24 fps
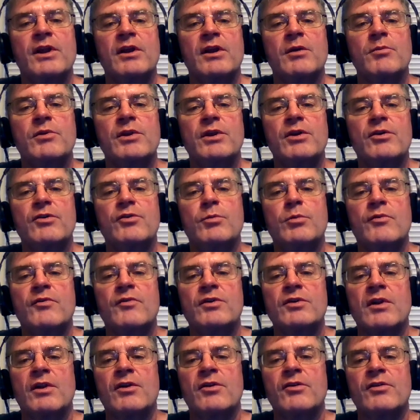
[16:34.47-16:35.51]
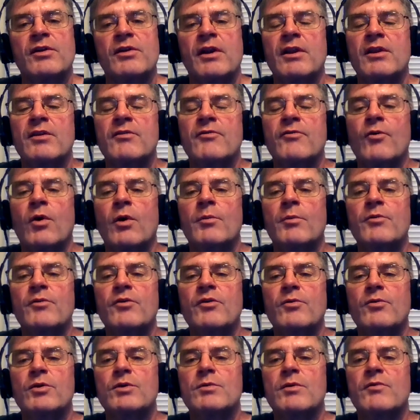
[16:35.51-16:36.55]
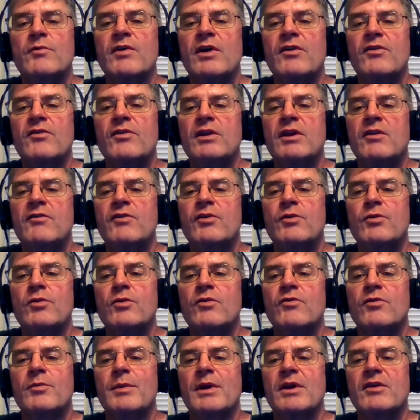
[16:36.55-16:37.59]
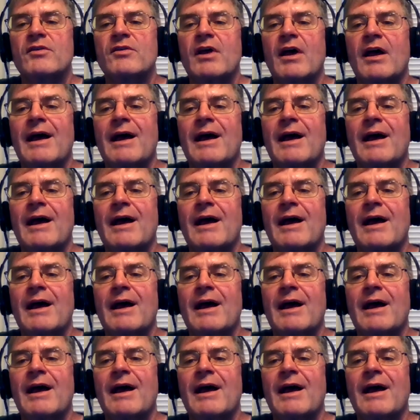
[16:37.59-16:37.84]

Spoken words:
an incomplete or superficial understanding of the forms, which prevents the individual from